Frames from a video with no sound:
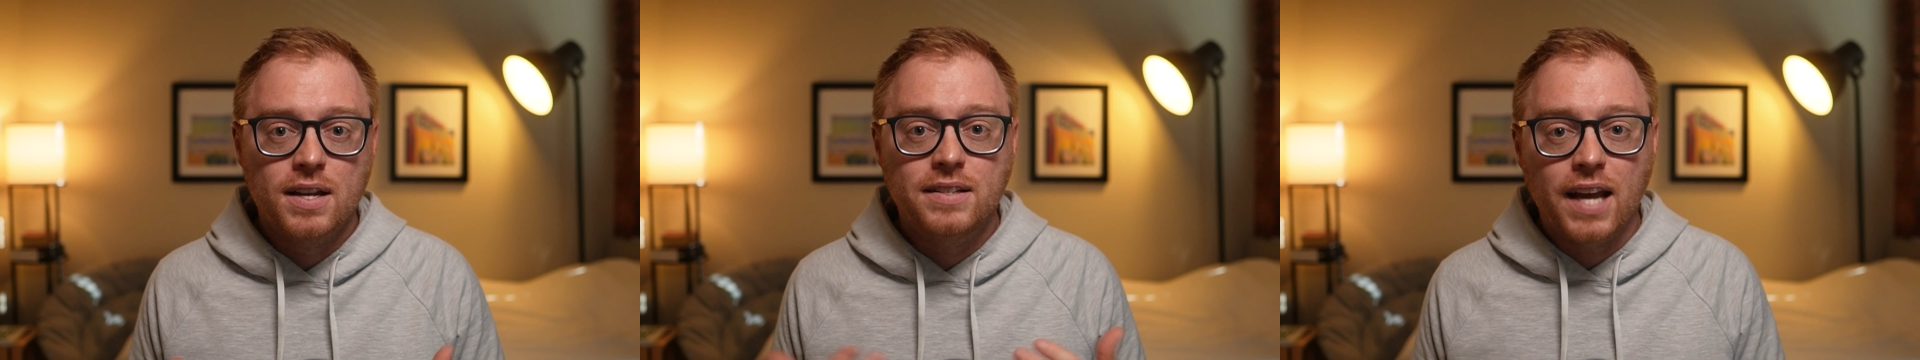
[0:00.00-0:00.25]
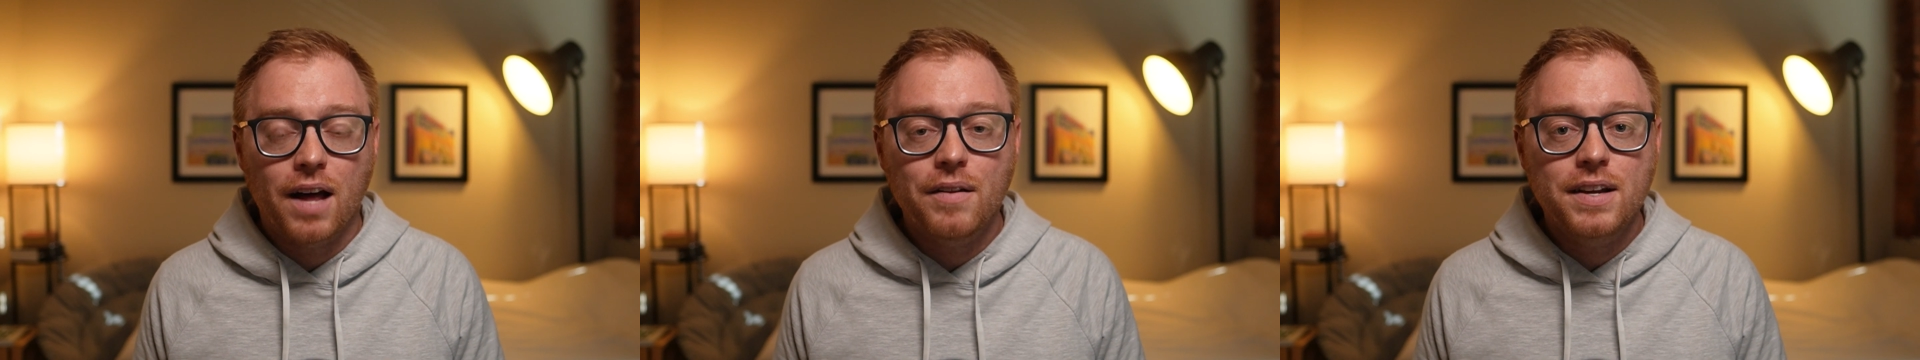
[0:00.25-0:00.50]

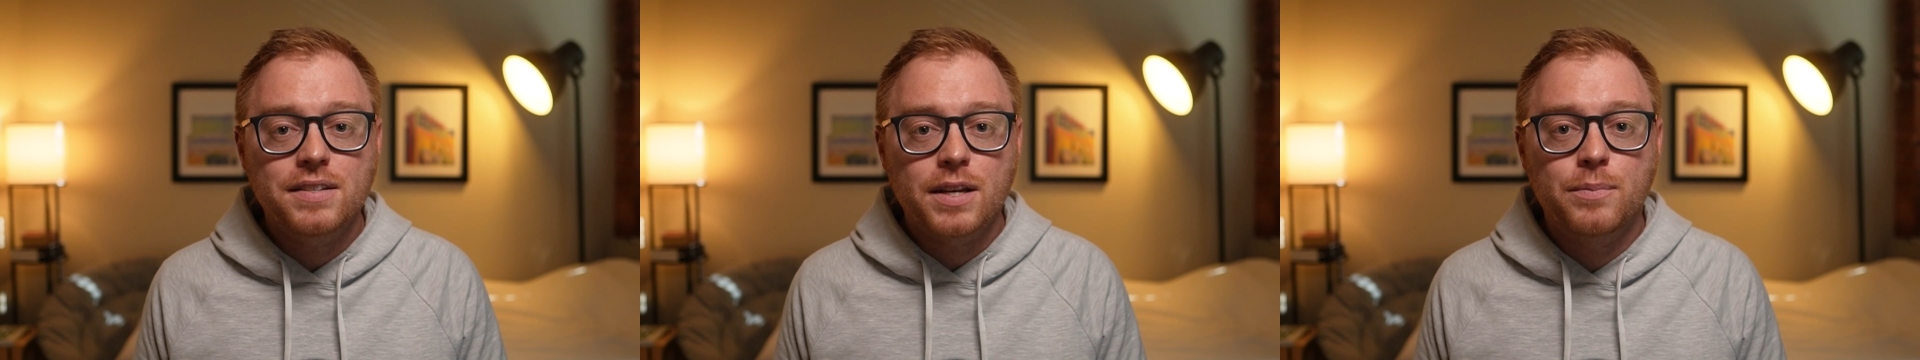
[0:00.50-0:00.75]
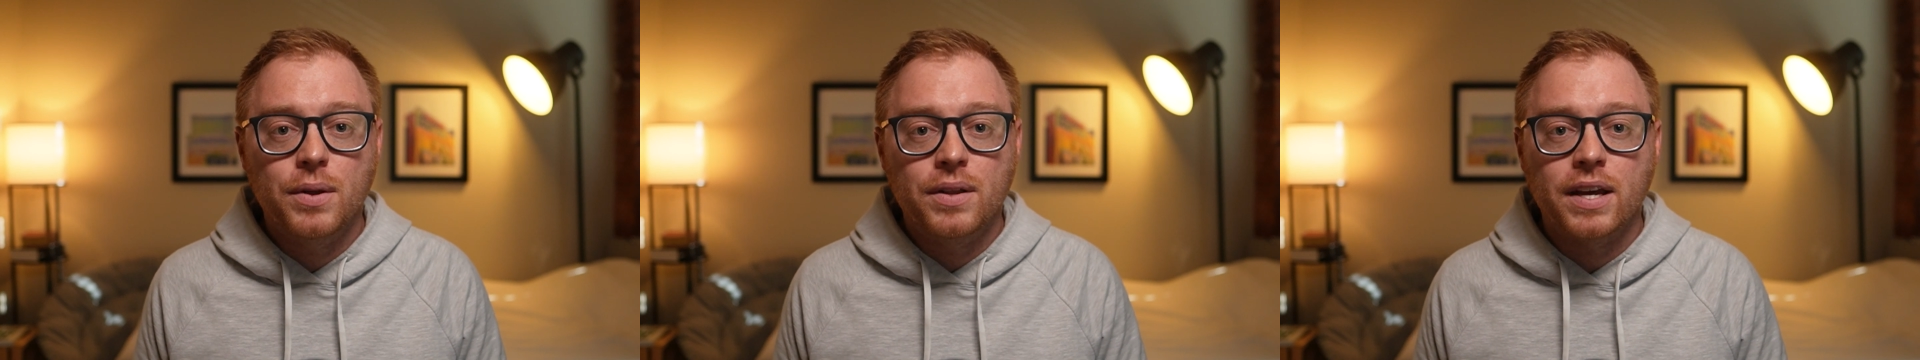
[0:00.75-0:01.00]
Tally is
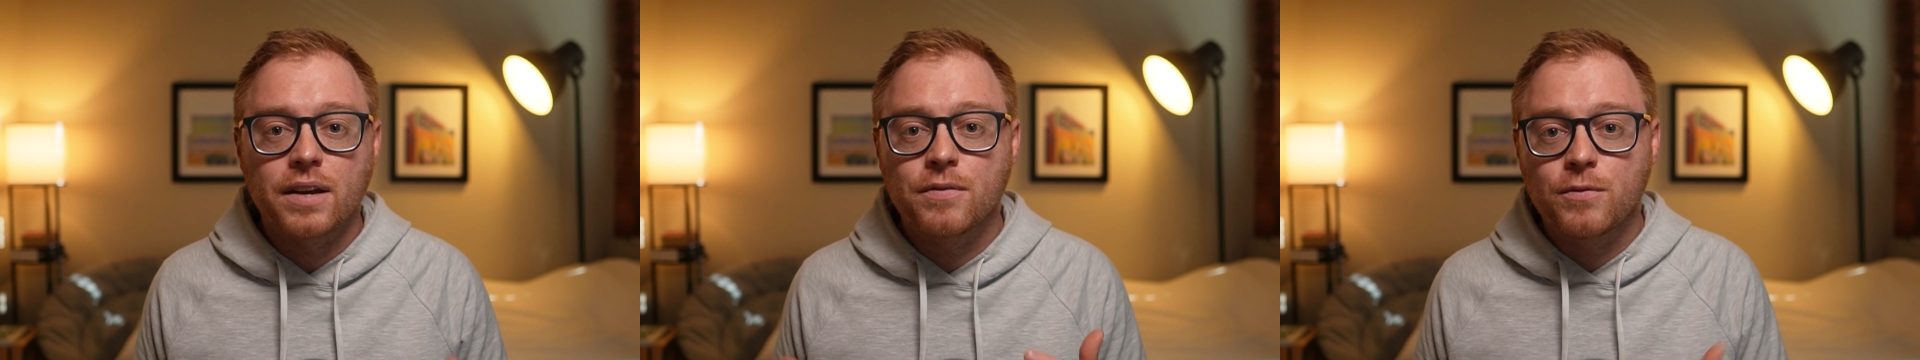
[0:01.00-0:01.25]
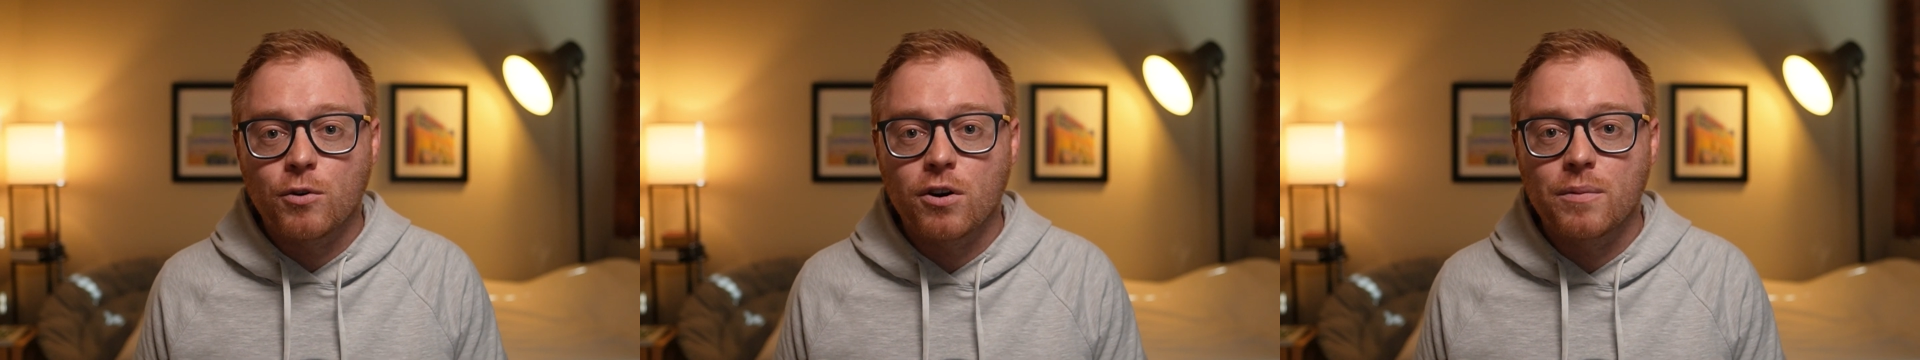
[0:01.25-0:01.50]
like building a
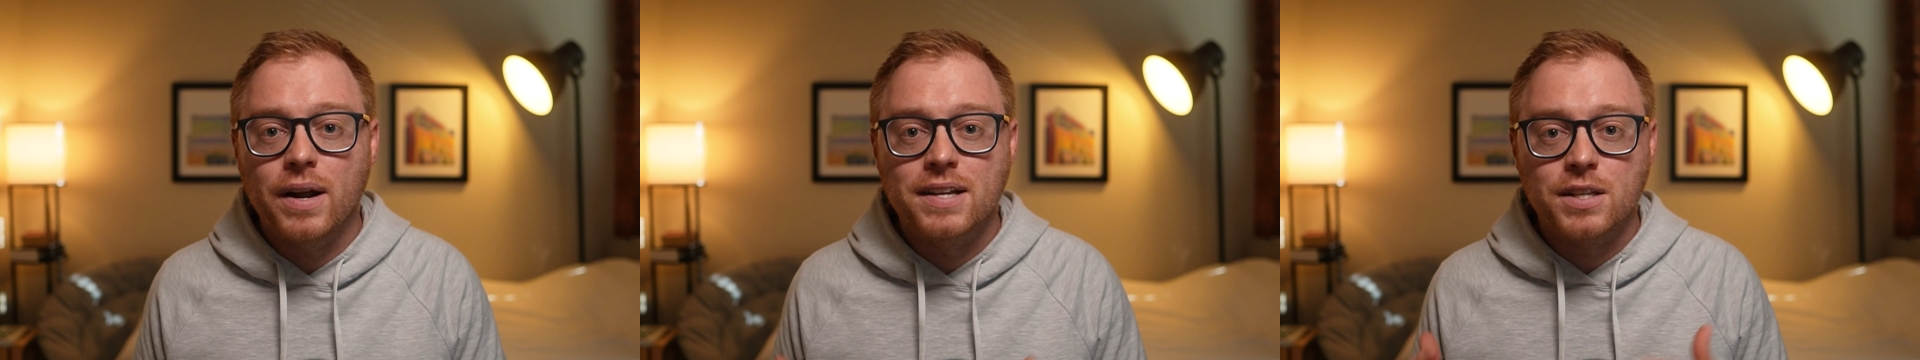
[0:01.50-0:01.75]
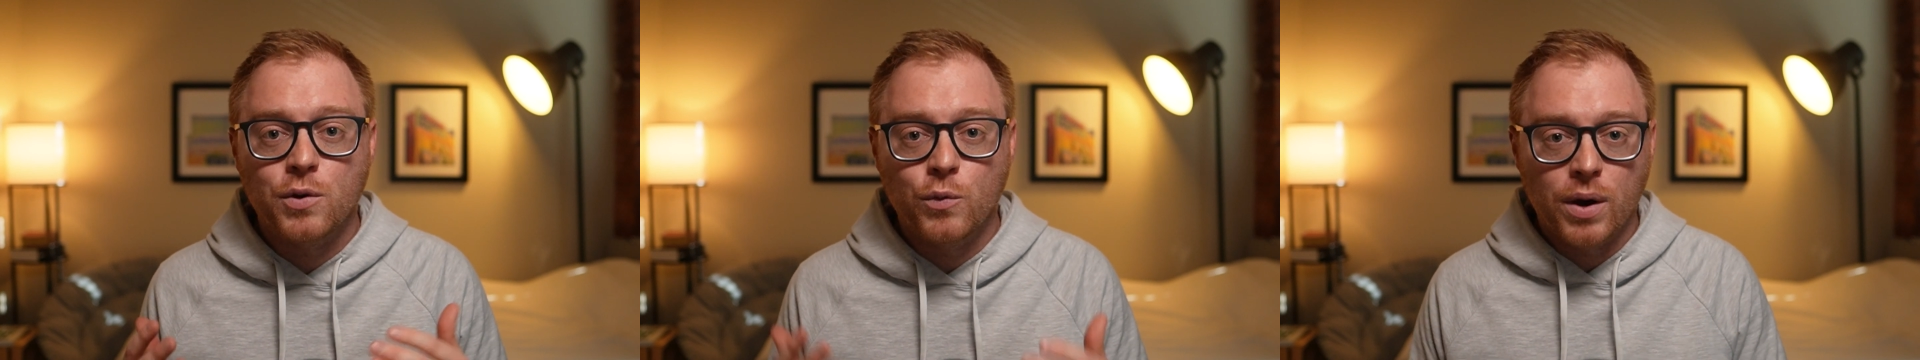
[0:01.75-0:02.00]
form
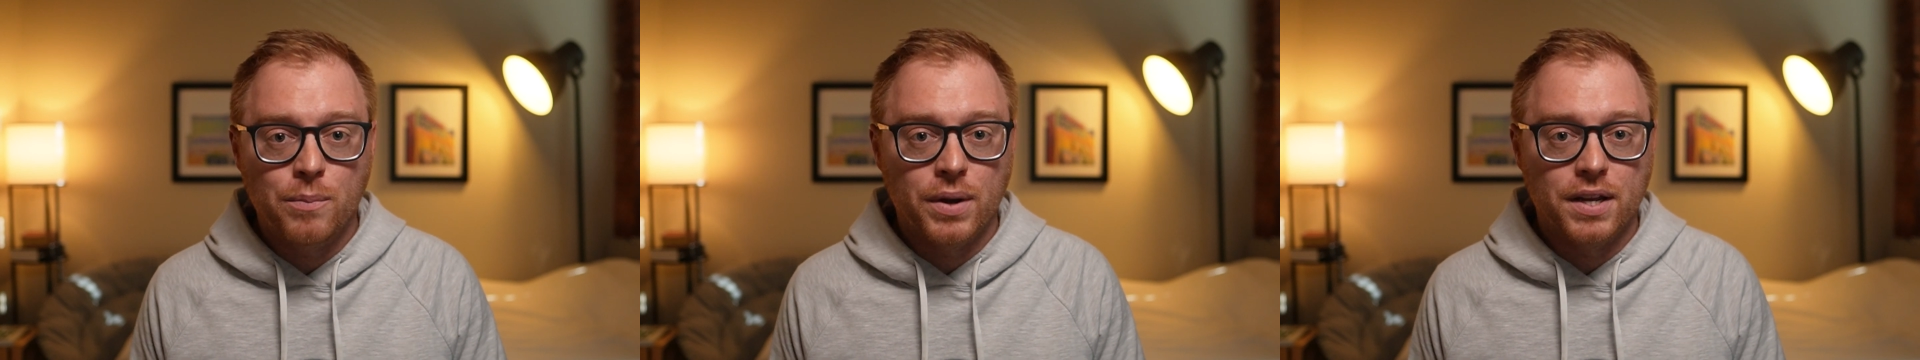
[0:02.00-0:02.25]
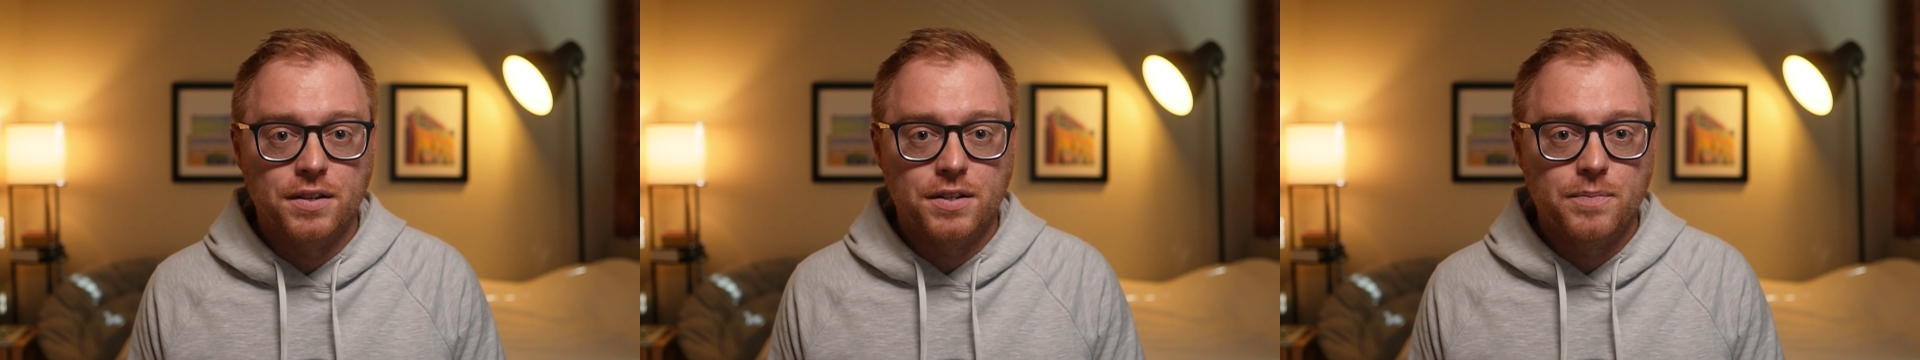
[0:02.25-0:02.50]
as a web
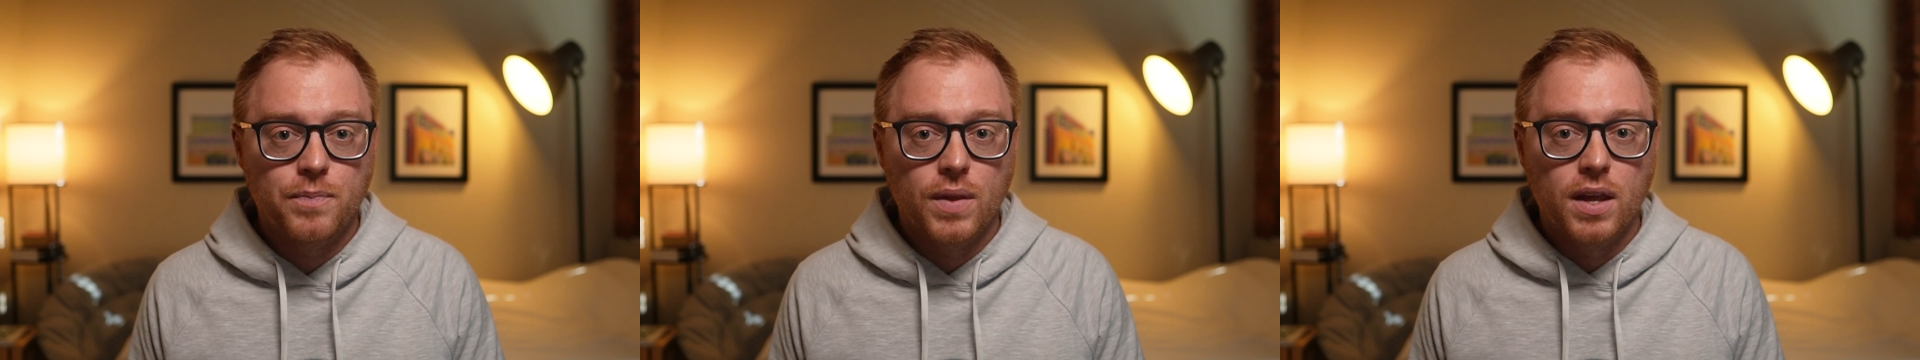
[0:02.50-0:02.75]
page.